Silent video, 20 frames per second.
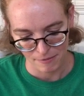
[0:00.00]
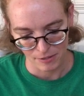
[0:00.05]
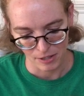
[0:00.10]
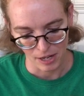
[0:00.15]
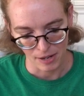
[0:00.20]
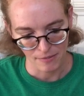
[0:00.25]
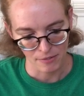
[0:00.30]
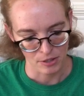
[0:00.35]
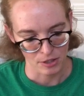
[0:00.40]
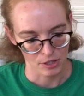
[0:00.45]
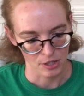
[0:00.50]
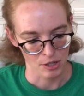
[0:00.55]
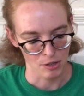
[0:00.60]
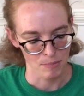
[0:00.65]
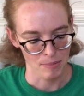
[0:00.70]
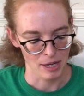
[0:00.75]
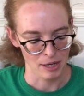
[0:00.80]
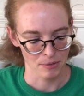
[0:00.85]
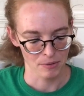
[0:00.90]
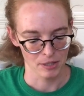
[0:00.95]
forever ago,
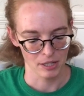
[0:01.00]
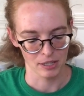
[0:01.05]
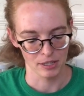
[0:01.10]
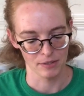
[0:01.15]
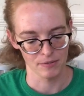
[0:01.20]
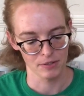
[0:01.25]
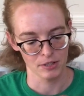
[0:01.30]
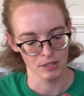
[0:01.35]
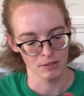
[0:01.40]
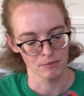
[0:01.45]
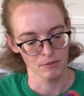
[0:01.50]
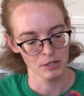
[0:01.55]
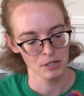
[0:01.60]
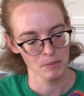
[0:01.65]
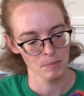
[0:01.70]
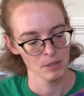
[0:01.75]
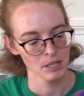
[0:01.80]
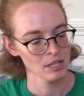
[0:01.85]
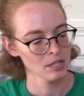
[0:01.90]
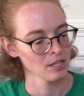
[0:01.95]
back when I lived in
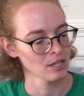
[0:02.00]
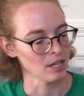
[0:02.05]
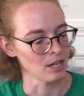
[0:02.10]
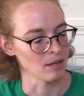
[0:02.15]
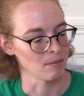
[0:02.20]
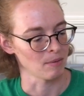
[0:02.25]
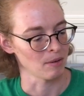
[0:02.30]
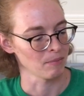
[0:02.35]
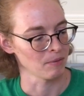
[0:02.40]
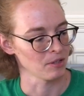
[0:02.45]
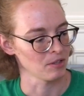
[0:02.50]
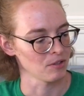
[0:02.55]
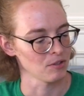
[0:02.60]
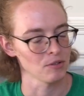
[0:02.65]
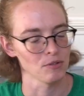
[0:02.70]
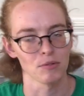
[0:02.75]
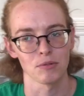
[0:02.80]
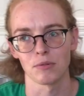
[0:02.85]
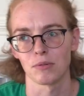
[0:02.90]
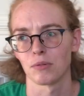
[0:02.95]
Richmond. I went
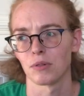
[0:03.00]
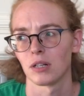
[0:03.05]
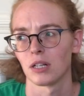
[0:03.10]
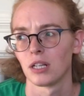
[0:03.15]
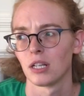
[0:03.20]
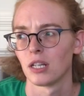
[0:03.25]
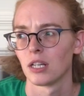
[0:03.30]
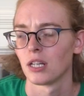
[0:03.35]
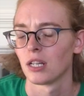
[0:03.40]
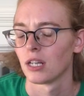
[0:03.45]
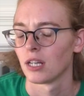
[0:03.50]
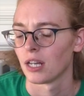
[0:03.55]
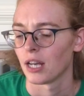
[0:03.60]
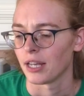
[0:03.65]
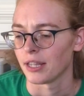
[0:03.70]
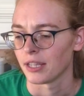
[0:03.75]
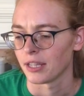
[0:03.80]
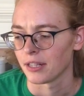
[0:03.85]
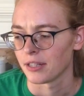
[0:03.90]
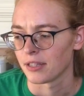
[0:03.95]
to, I
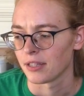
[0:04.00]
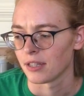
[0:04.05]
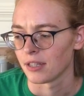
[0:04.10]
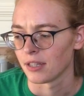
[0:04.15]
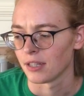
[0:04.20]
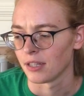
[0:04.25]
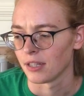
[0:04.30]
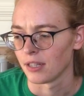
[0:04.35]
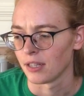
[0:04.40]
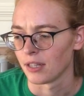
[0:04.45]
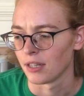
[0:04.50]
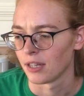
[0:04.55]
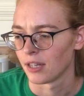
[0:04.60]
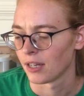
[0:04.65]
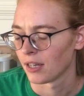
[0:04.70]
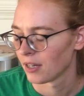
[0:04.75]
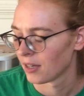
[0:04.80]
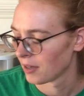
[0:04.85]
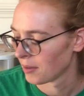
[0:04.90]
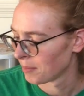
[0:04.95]
think it's the
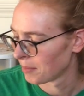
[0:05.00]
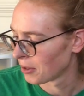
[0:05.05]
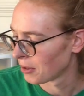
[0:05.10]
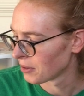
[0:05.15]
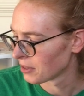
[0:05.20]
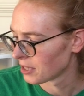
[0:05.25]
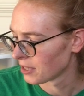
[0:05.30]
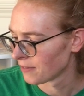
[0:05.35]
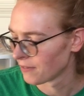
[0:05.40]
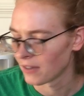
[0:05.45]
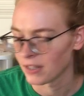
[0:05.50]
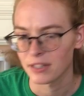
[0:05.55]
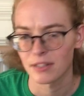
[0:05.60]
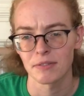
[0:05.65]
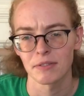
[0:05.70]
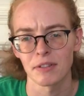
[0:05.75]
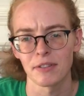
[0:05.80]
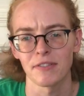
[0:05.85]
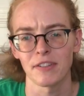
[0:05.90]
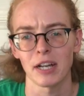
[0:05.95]
Powhatan
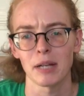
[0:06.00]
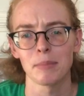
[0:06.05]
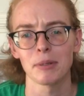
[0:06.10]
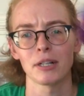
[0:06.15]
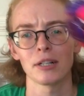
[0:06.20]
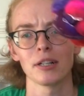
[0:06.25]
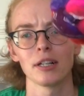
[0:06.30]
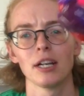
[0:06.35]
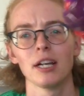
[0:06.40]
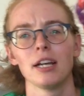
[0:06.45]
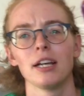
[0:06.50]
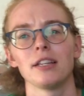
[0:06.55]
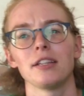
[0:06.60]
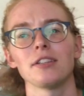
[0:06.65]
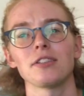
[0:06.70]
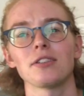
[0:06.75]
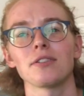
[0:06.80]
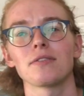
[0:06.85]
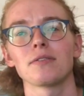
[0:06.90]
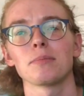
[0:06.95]
Festival of Fiber.
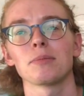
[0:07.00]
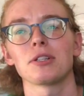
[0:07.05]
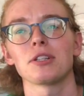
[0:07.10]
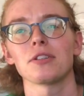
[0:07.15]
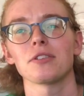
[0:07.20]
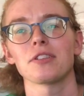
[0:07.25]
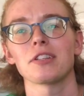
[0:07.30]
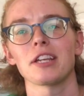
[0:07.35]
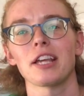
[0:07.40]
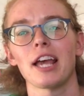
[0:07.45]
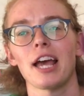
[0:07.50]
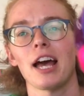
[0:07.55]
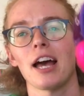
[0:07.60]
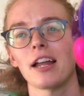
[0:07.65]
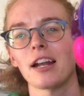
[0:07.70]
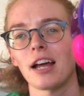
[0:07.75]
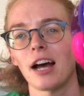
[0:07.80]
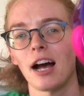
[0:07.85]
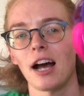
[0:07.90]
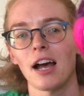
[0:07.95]
This is from Shearsty
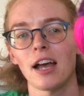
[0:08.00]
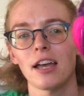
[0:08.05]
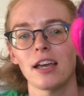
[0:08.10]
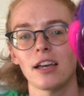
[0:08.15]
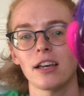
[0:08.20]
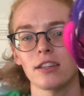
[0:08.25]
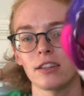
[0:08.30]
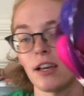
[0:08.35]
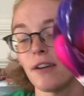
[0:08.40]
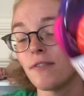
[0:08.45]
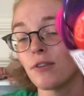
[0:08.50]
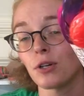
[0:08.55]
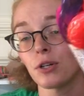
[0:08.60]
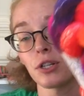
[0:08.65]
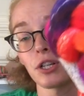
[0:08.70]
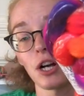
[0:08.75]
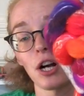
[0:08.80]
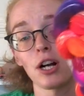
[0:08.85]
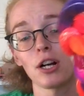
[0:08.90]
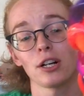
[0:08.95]
Cat. I love her
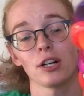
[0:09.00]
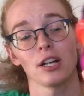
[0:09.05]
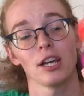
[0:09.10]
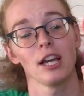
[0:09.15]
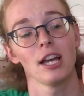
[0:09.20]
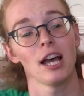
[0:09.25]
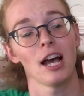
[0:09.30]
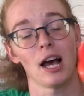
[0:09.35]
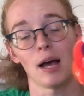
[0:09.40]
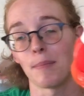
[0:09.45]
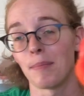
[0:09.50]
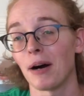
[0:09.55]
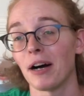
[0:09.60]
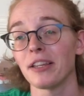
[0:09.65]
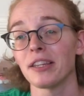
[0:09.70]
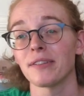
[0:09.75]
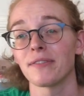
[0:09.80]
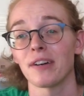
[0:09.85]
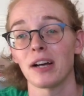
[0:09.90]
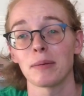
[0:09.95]
yarn. I
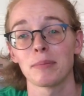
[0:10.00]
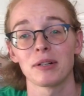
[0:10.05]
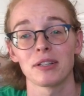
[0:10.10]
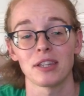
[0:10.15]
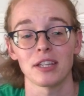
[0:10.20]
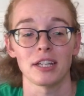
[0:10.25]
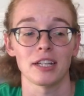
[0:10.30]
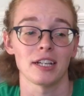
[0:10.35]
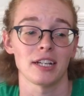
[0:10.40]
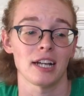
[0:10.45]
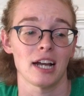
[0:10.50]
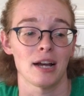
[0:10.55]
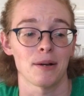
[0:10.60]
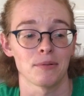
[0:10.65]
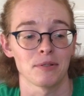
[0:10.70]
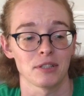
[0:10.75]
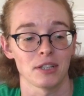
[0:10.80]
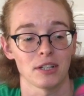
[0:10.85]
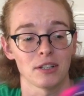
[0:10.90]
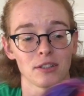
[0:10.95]
bought the fiber thinking I
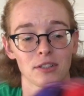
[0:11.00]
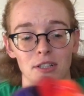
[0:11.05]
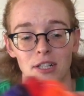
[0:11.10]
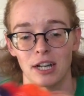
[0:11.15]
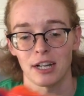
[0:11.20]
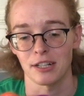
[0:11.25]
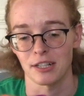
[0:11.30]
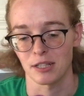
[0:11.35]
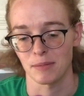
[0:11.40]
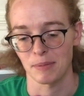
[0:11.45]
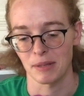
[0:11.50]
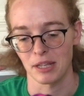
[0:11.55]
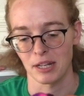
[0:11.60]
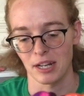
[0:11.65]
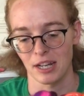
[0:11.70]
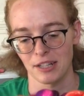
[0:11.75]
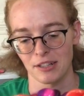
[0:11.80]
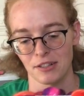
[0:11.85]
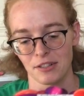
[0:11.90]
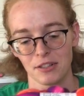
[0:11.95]
was gonna learn how to spin.
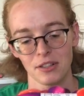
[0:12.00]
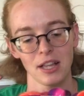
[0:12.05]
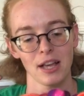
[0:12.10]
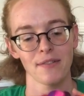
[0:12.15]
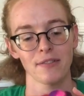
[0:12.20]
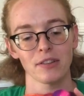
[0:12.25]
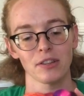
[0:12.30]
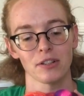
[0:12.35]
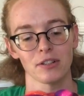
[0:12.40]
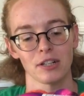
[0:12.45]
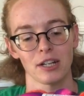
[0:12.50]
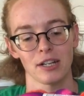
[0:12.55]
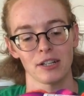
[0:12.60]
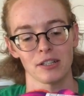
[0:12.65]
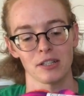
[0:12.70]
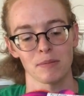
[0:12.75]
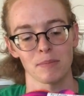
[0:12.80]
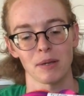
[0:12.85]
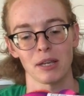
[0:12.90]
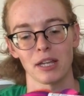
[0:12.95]
I still haven't learned how to
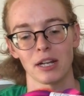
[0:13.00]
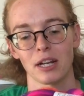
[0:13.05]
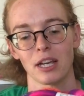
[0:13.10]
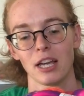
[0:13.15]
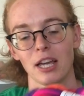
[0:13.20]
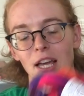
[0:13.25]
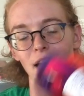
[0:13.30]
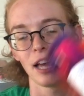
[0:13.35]
spin.